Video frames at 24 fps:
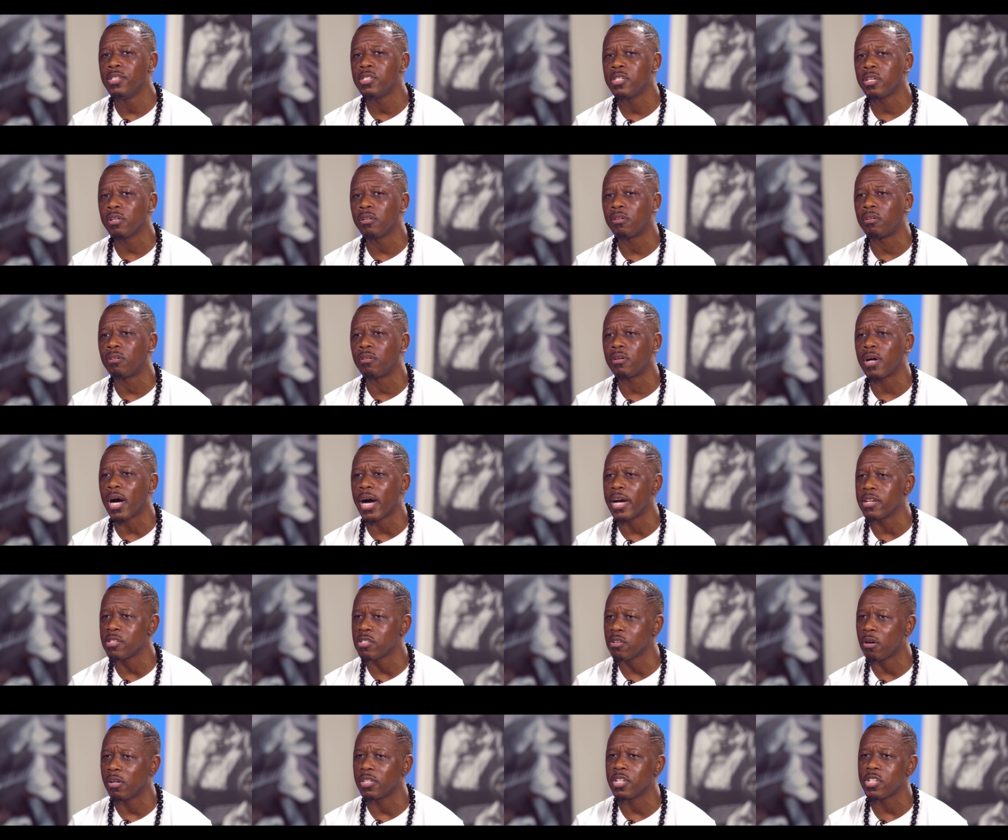until I
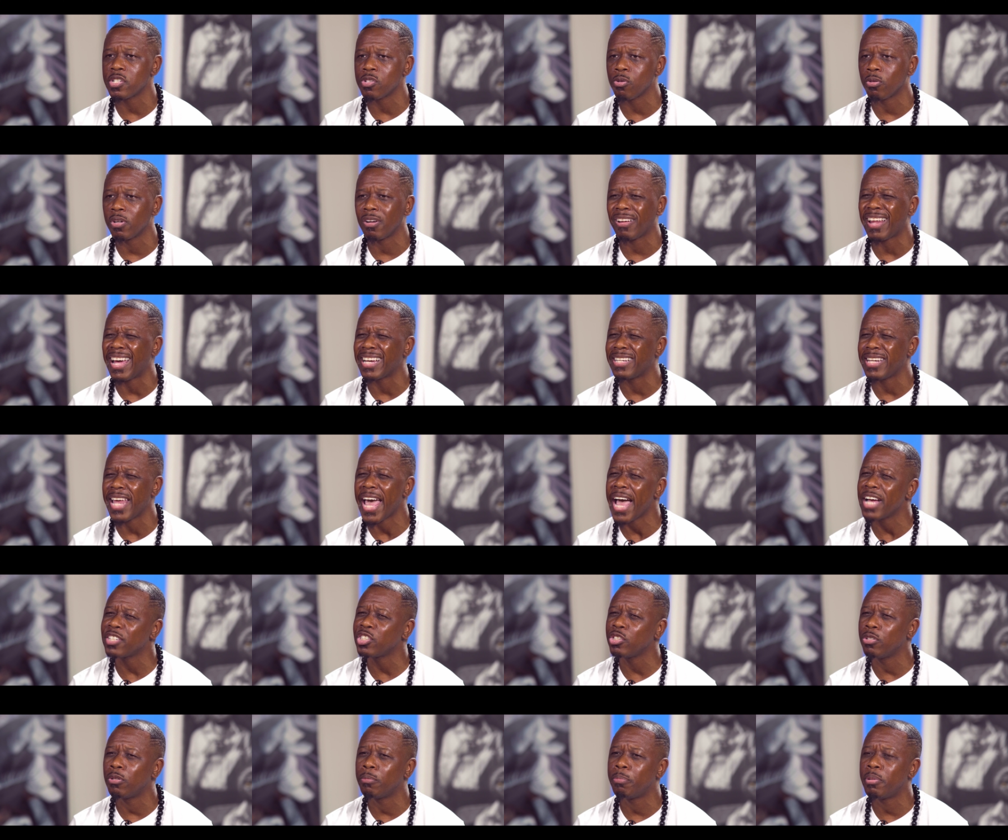saw this sort of like
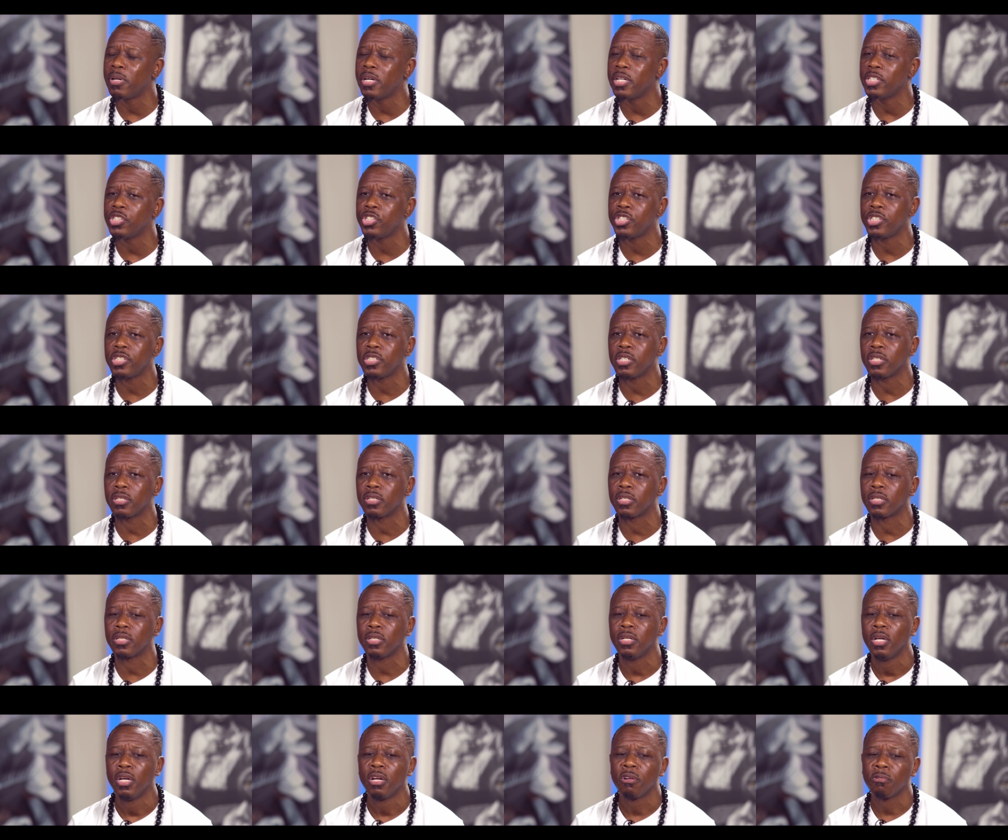national push
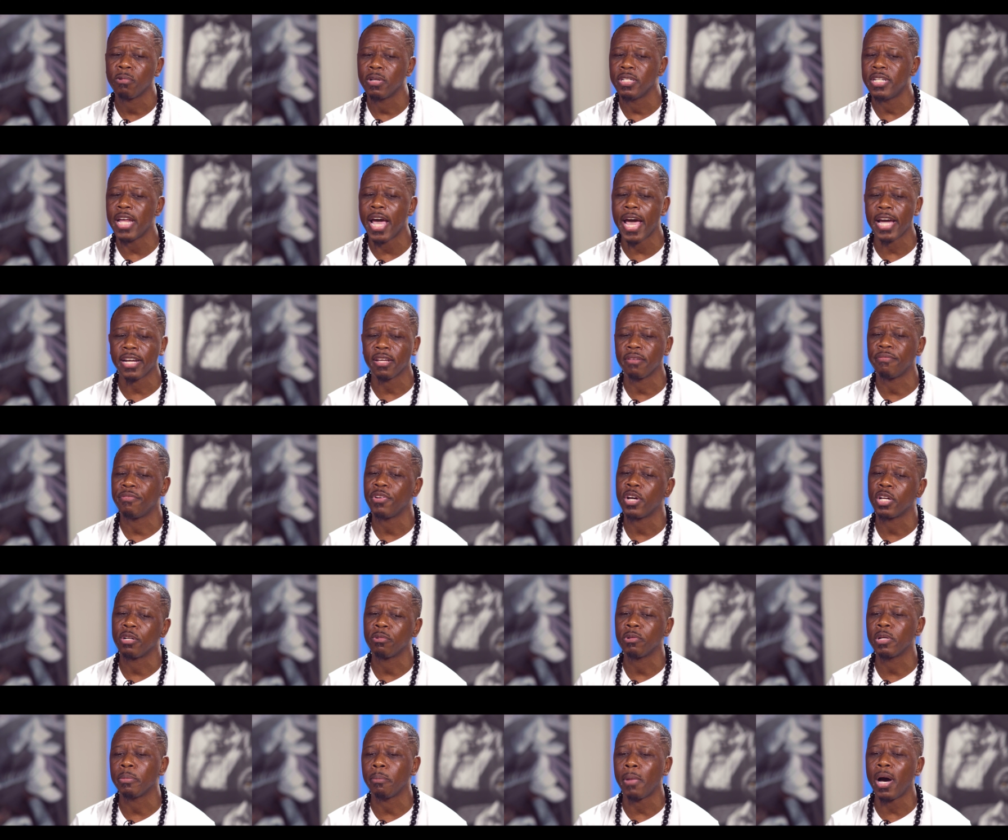to redact
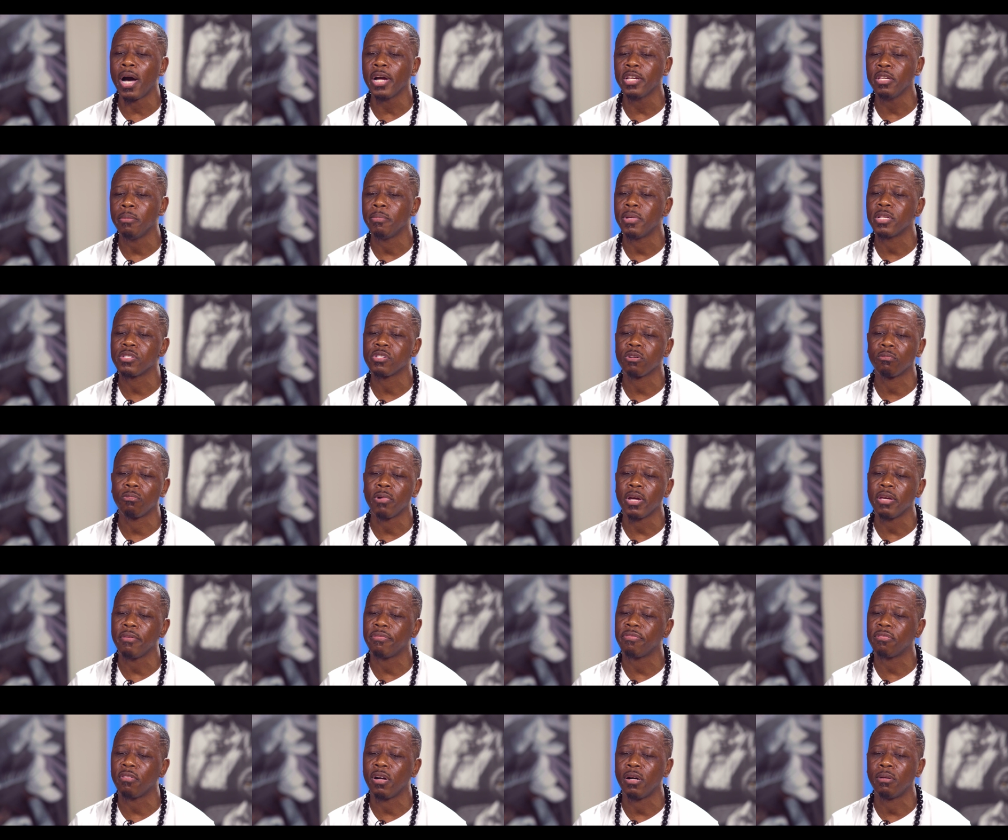Confederate monuments
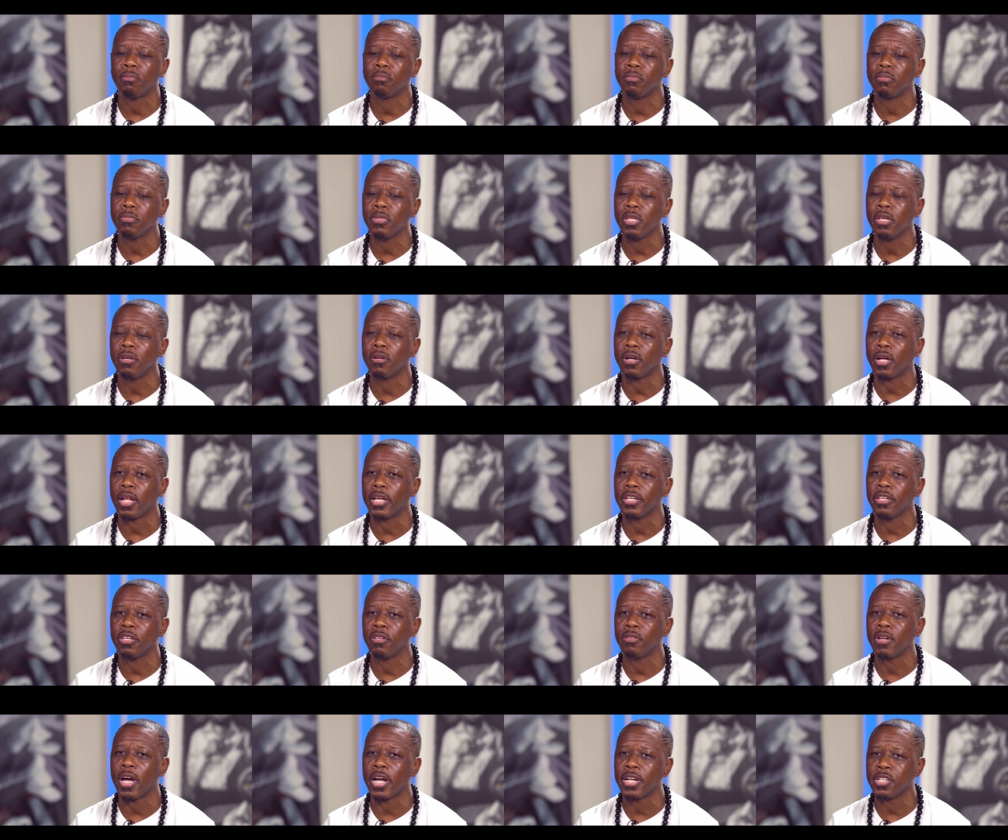away from, you know,
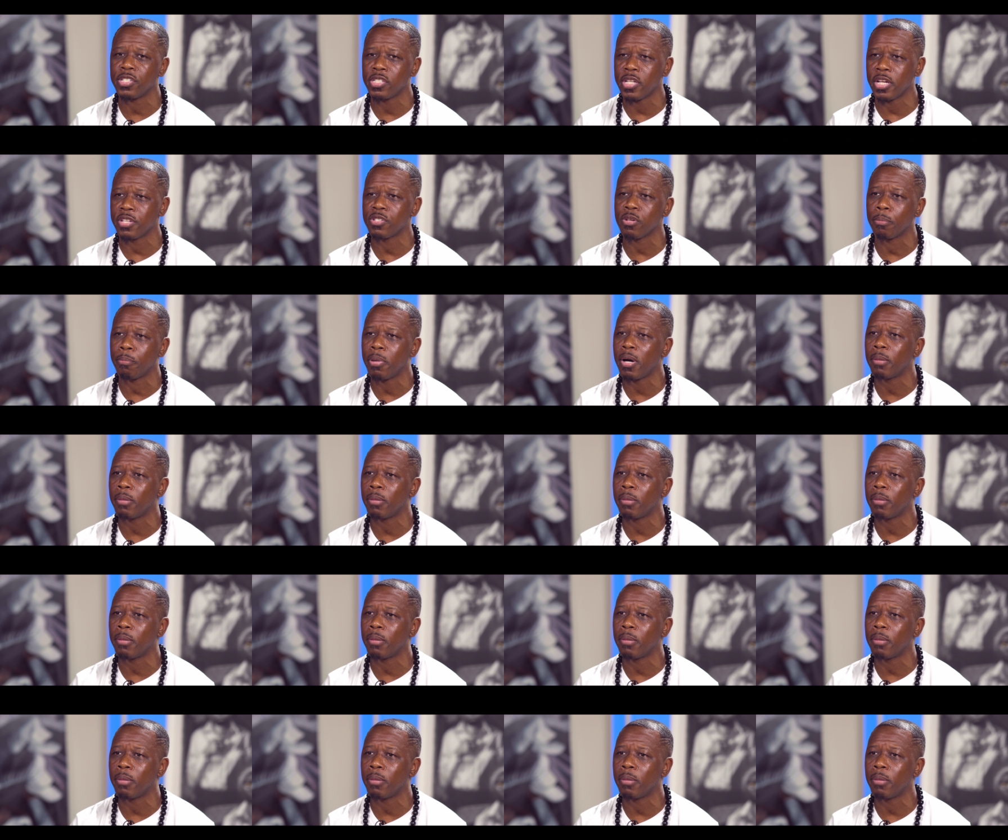United States or